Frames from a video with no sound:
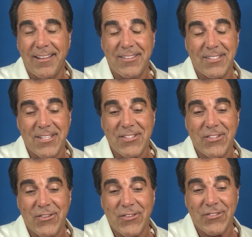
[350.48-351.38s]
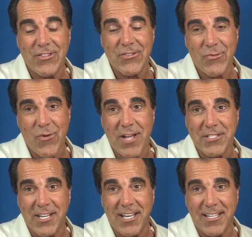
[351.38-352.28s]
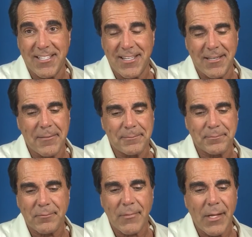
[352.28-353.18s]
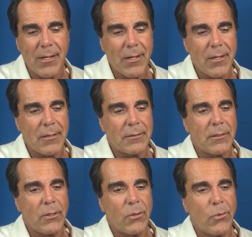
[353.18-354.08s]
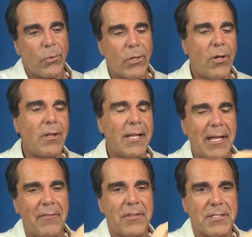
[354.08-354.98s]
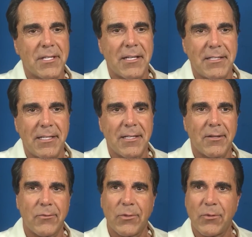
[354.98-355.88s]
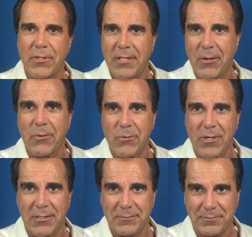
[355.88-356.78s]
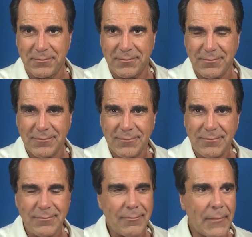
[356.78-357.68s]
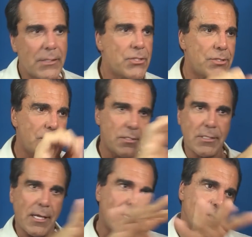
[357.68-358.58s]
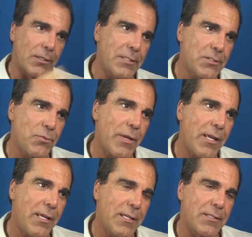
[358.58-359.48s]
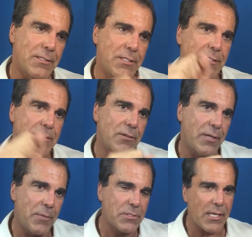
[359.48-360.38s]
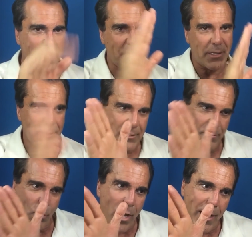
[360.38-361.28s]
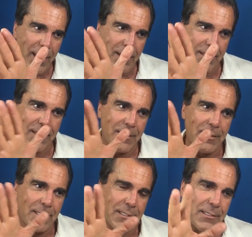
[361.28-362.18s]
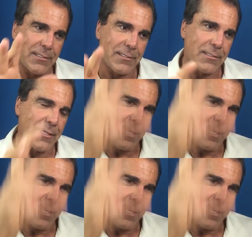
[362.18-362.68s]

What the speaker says: And since you're watching, I can tell you. We all have this idea of what we think we want. She's got to look this way, and her hips got to be this wide, and